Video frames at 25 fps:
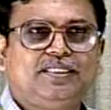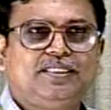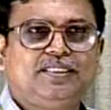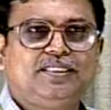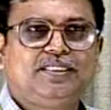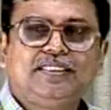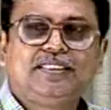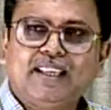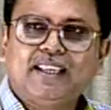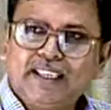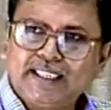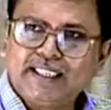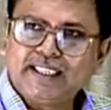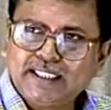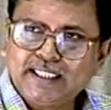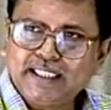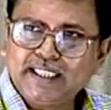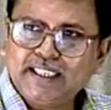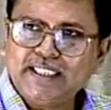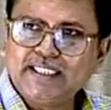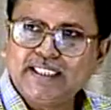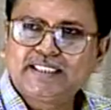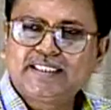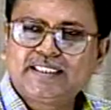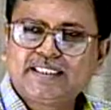The reason
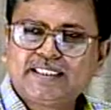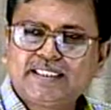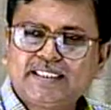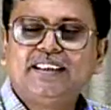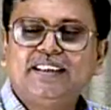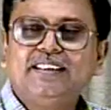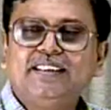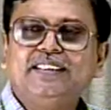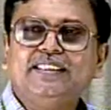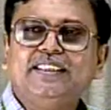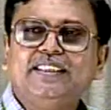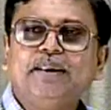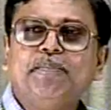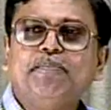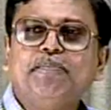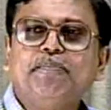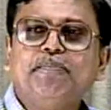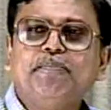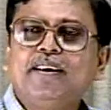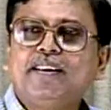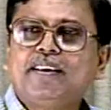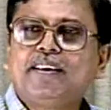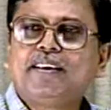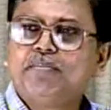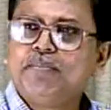is the
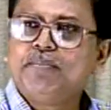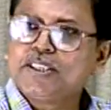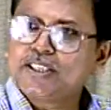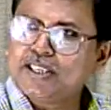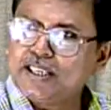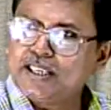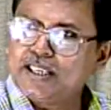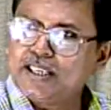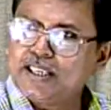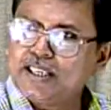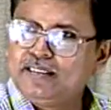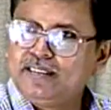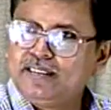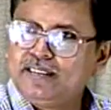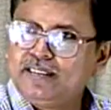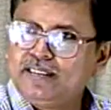implanted machine,